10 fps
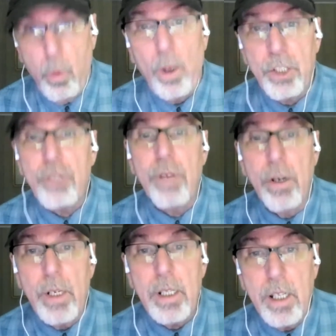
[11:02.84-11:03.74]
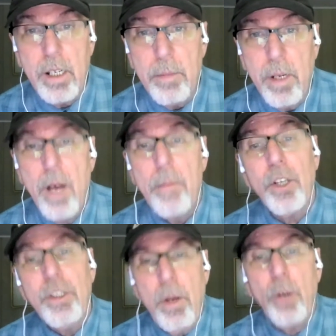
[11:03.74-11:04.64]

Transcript: at what's thrown at them because